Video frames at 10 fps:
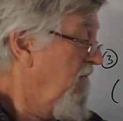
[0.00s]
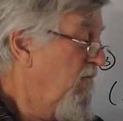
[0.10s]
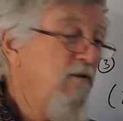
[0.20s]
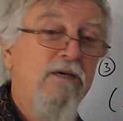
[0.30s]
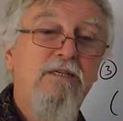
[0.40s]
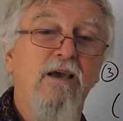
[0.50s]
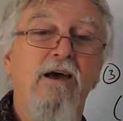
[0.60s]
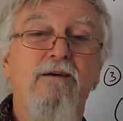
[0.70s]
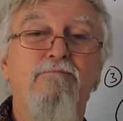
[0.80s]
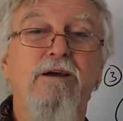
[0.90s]
Please
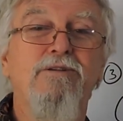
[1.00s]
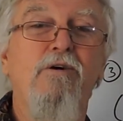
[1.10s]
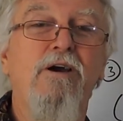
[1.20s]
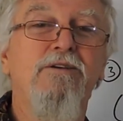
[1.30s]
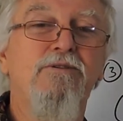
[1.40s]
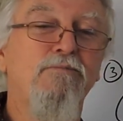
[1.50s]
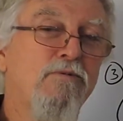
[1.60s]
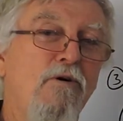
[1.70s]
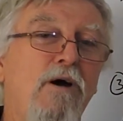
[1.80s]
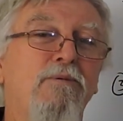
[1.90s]
press like and
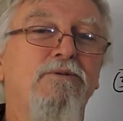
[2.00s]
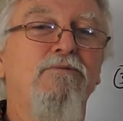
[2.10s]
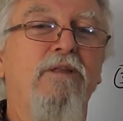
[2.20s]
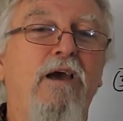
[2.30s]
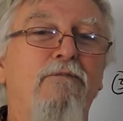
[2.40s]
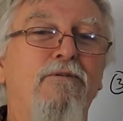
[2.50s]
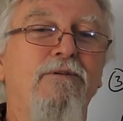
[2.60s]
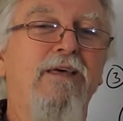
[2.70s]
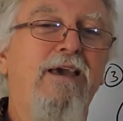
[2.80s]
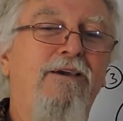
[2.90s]
subscribe, it's really helpful. Thank